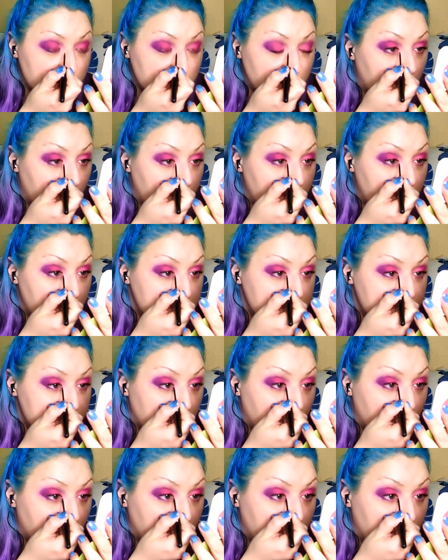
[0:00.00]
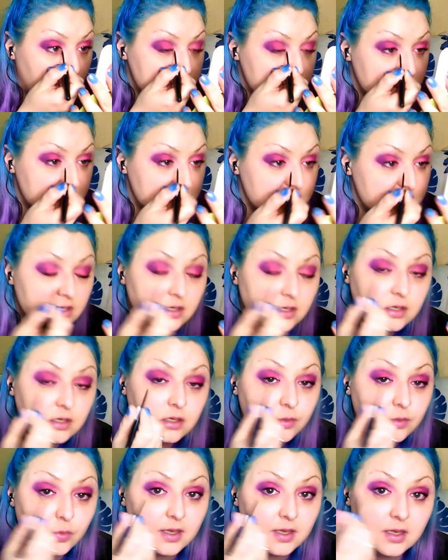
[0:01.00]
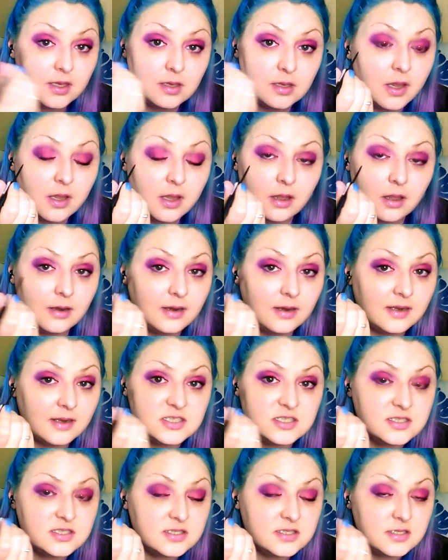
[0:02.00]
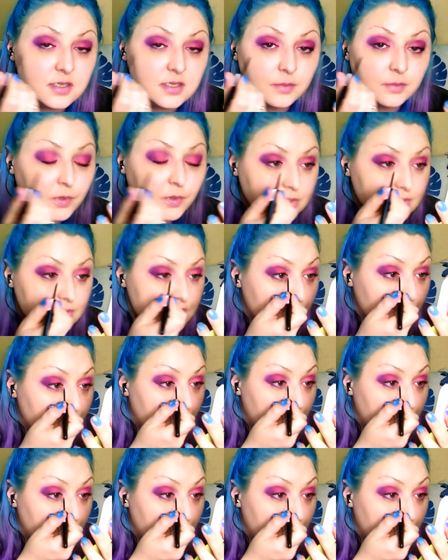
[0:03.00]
up as my eyelashes. When I hit my eyelashes, I'm going to stop.